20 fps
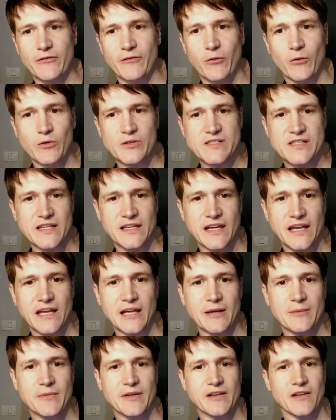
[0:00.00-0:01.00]
forcing
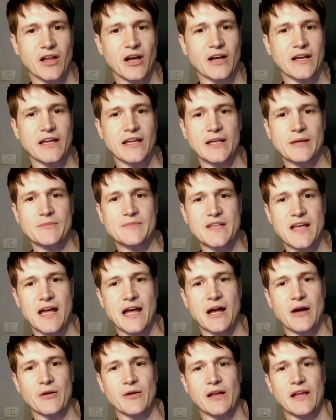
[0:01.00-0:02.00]
him and locking him
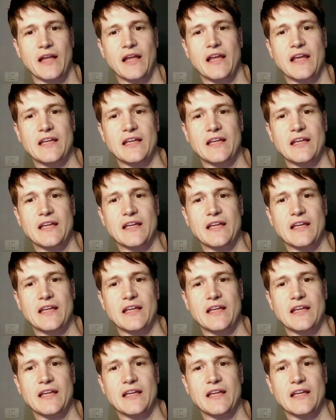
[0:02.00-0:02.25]
down